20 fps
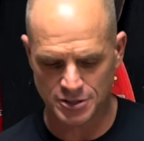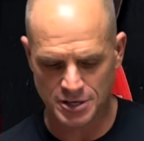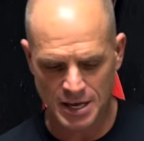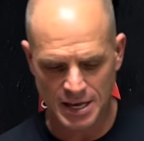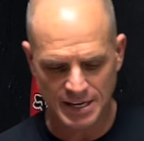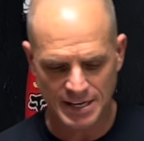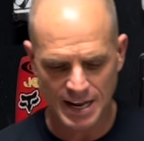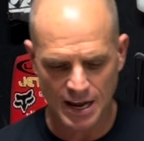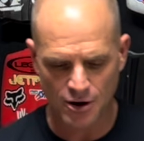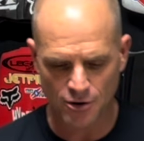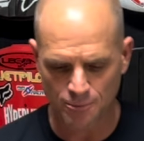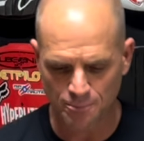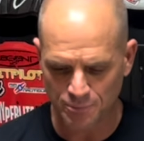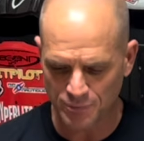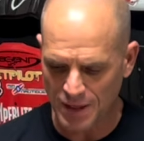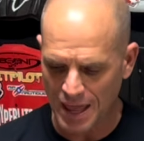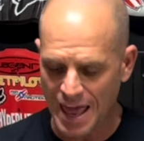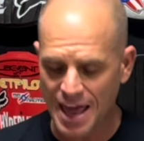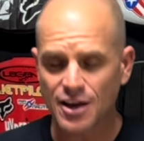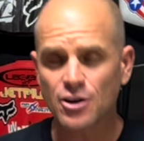Now,
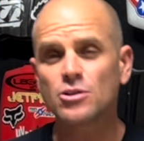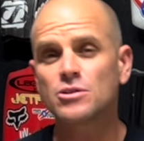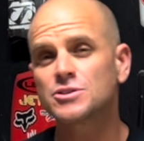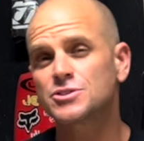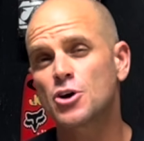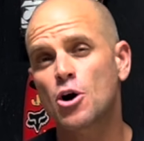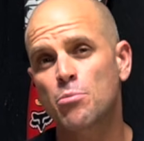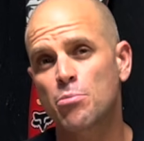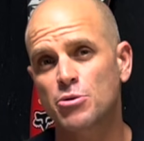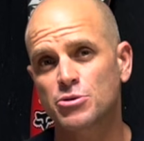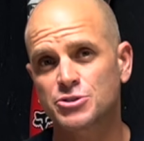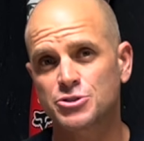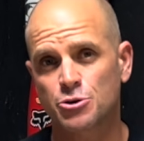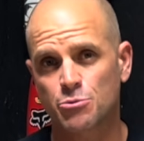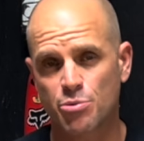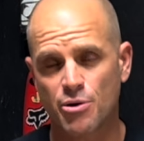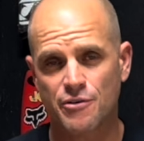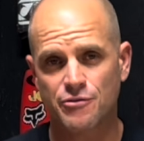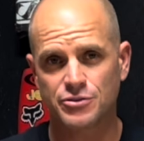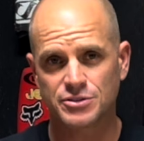angle is all personal
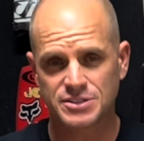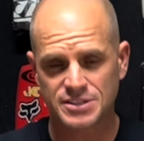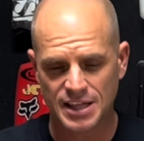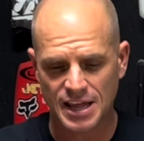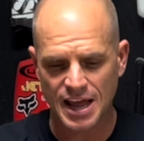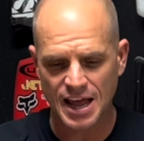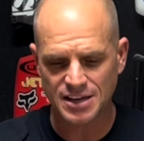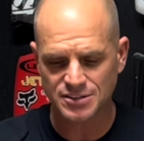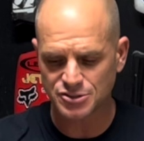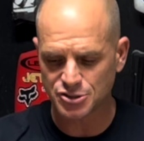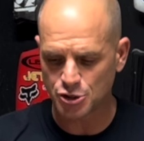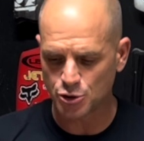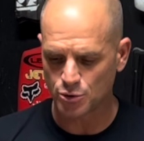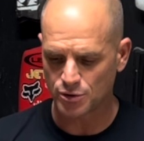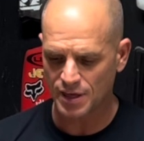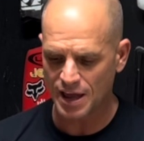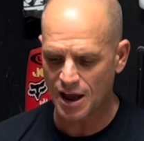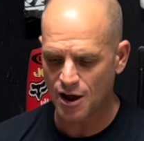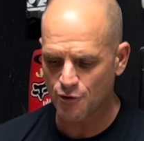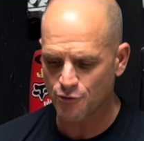preference. And that has to do with
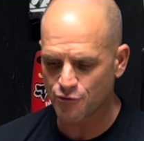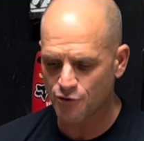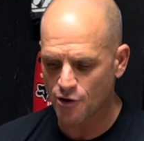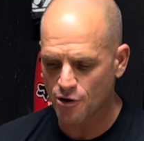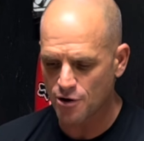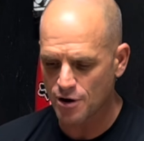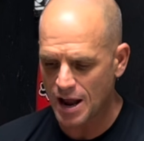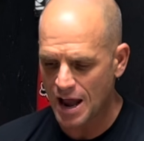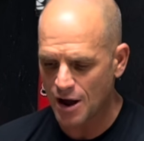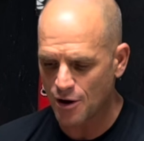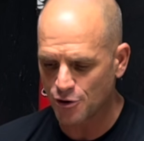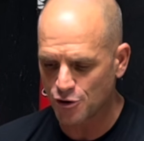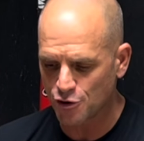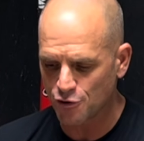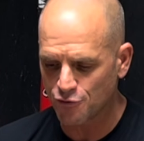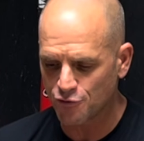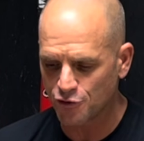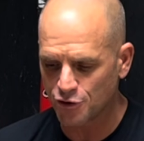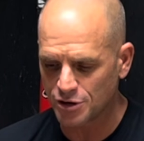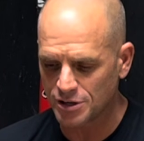how far out your
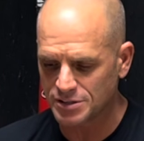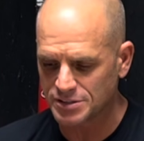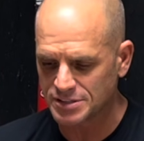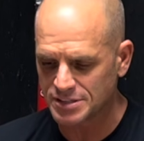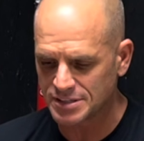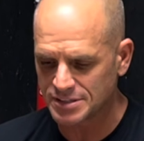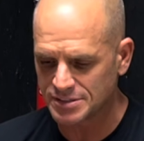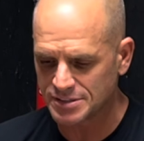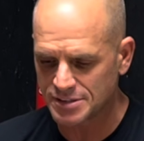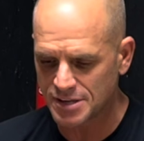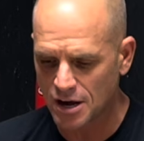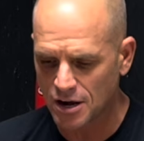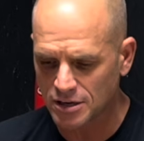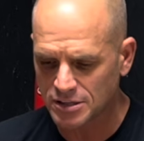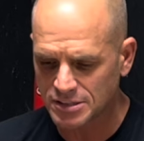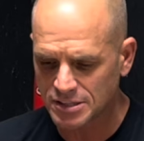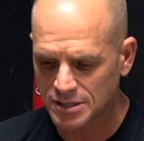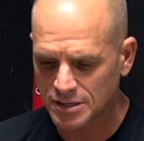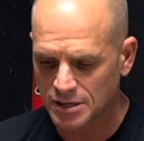foot is ducked.